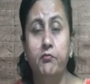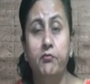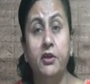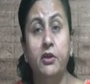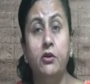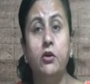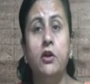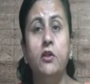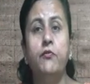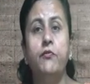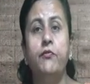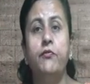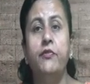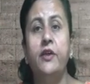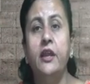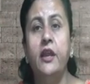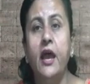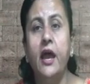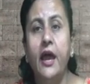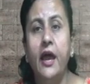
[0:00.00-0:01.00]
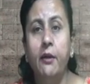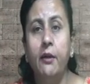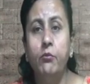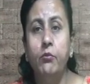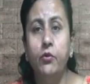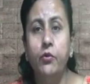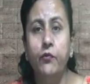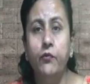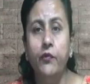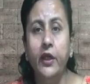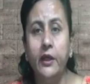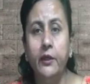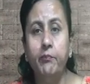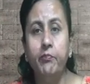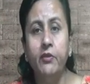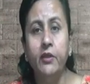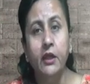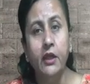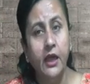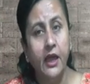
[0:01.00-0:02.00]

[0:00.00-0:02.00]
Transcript: Because when I'm moving,